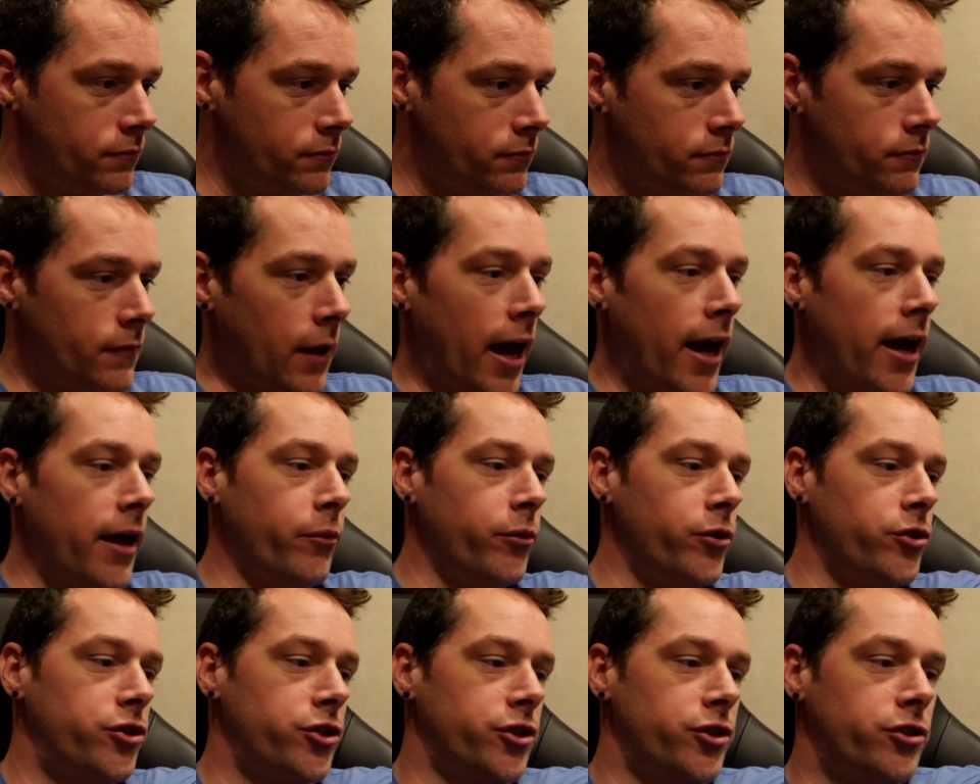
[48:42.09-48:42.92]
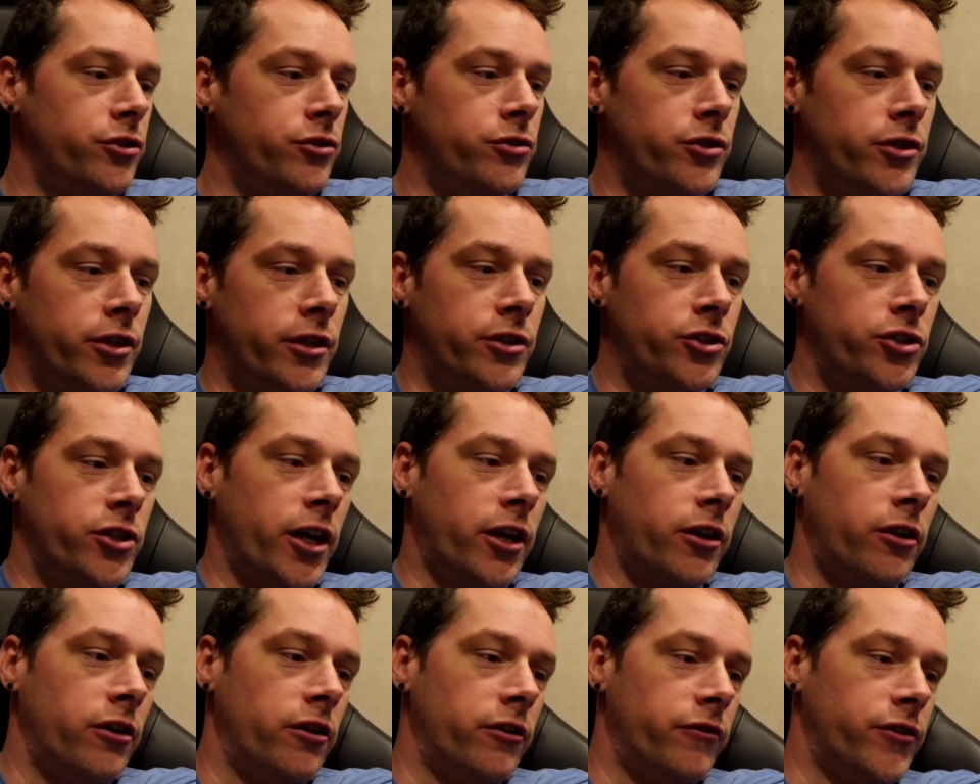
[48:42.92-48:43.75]
I would just use the
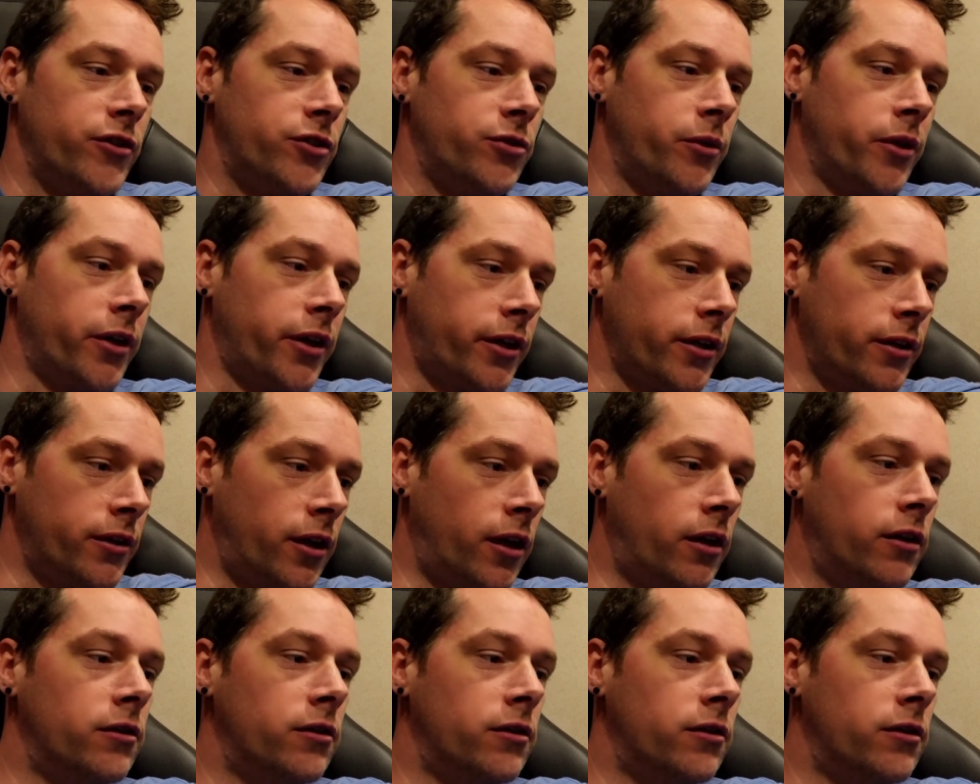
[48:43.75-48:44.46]
injector if it's working, though.